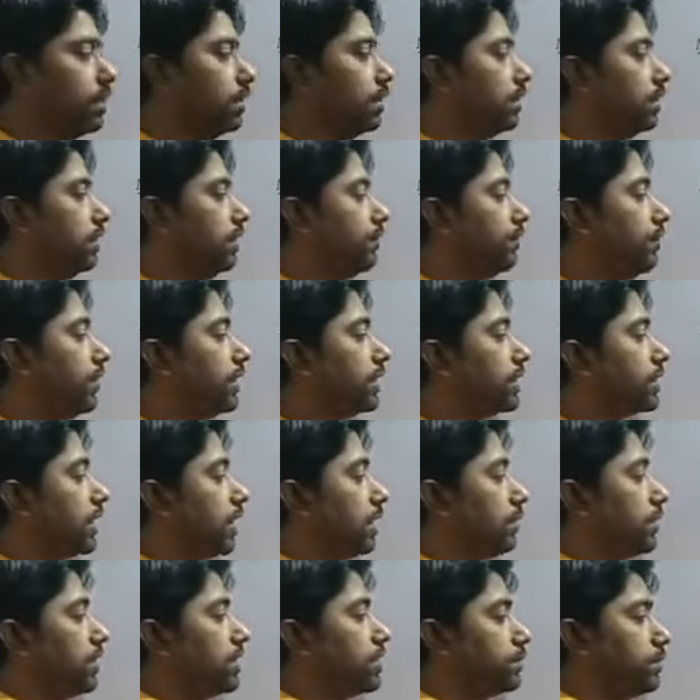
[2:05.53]
The first
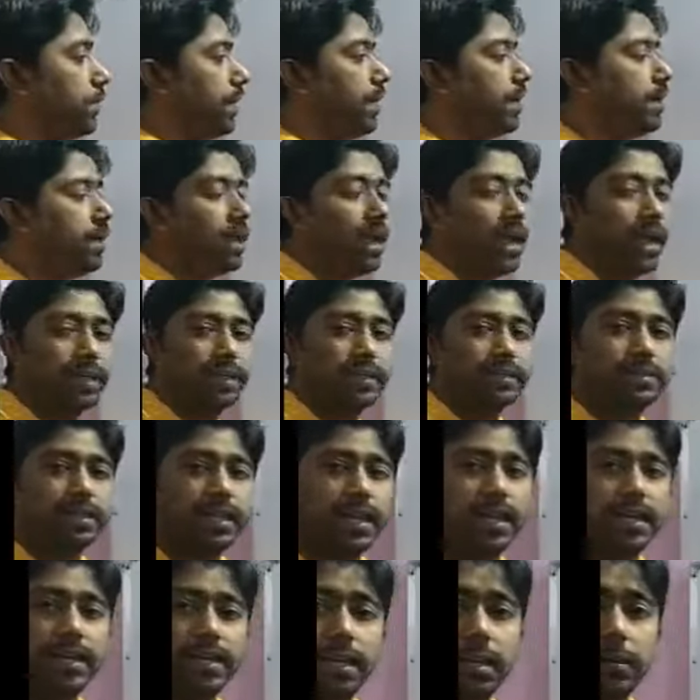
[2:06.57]
term is speed and the
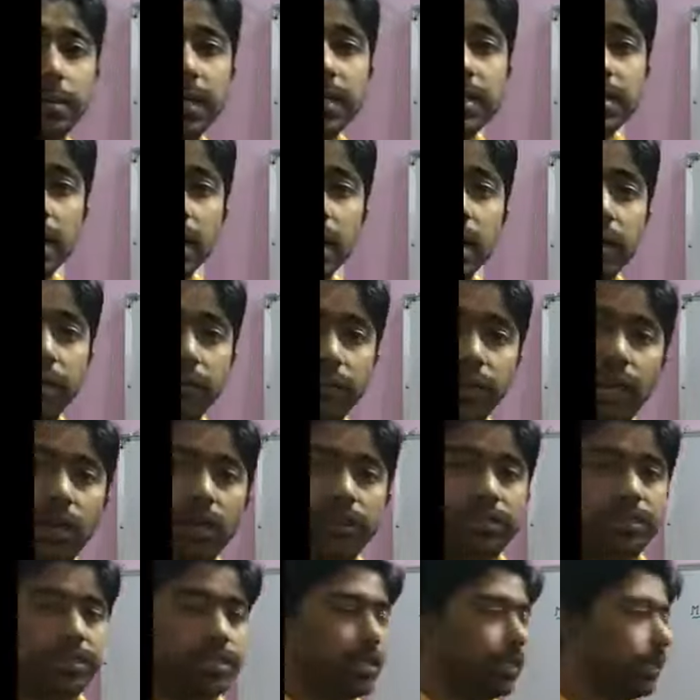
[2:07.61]
second term is
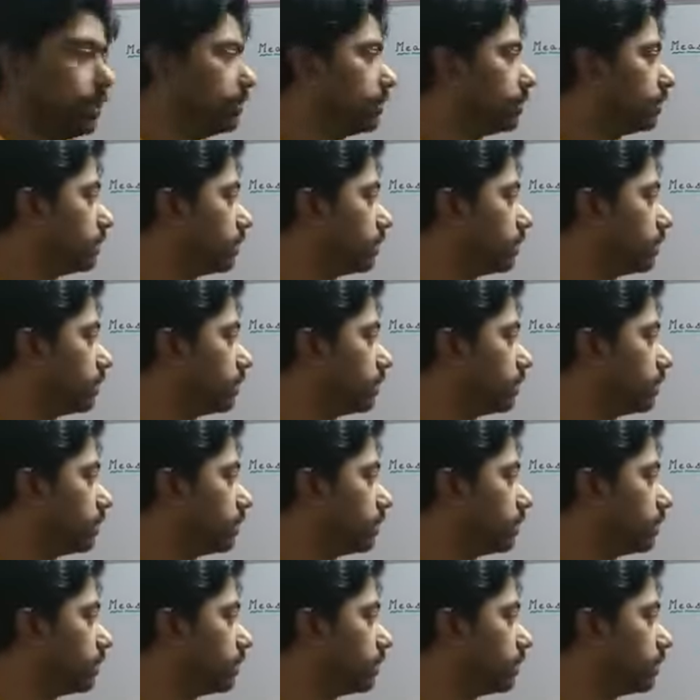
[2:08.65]
velocity.